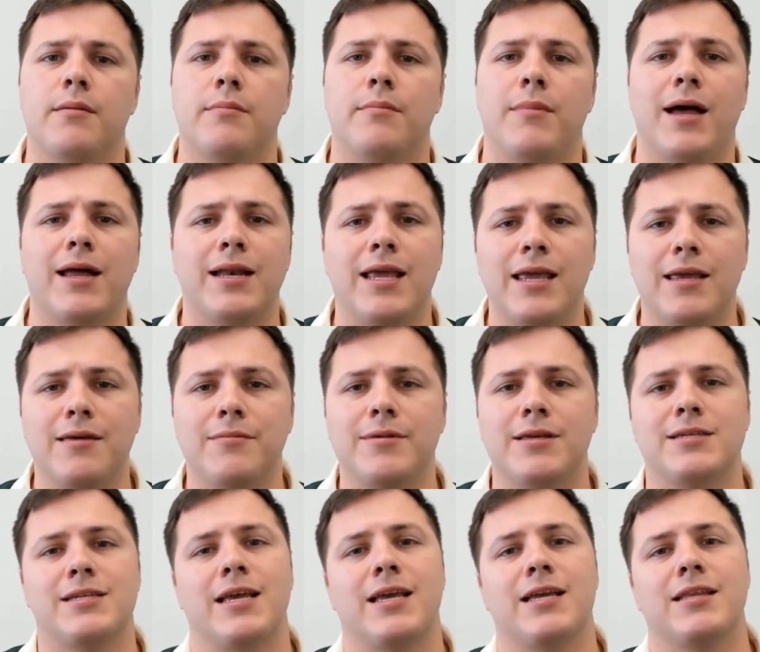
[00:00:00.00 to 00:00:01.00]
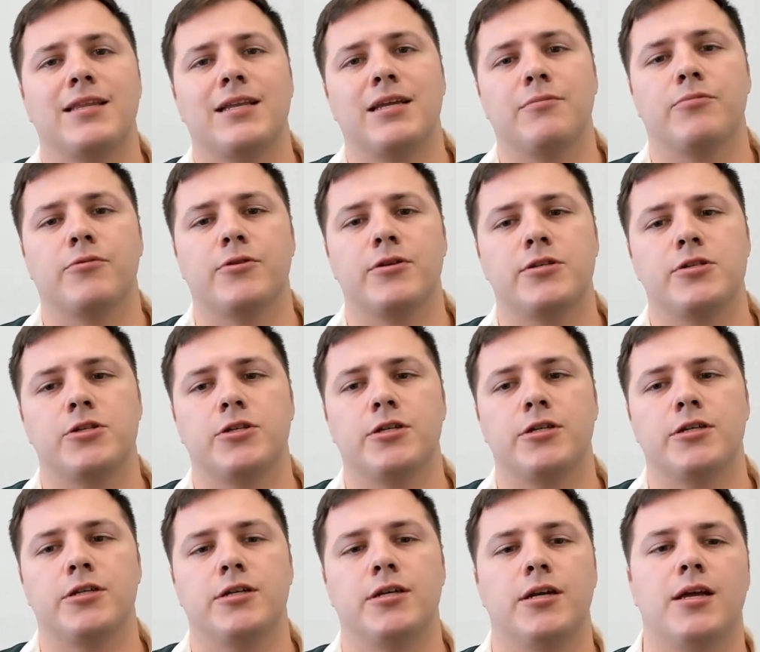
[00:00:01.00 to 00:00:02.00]
My name is Anthony
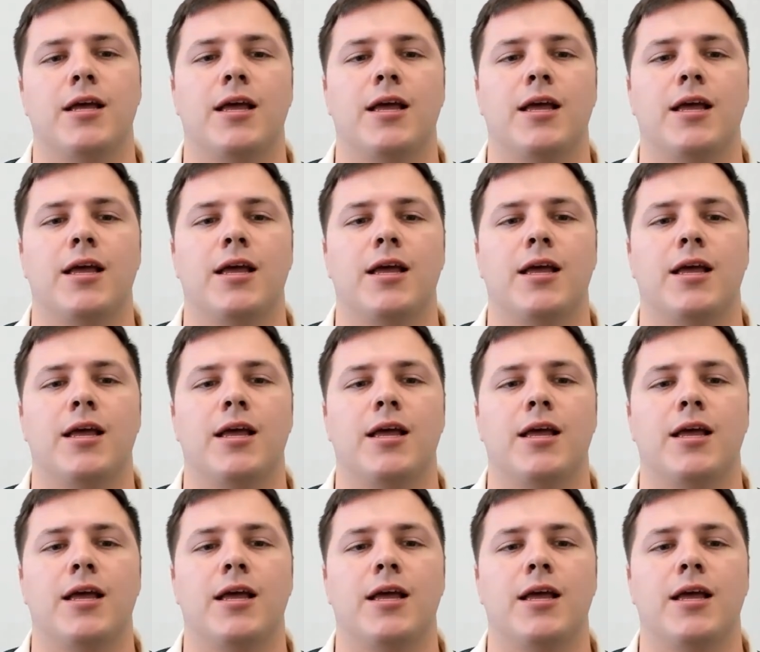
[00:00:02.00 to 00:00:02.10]
Brister,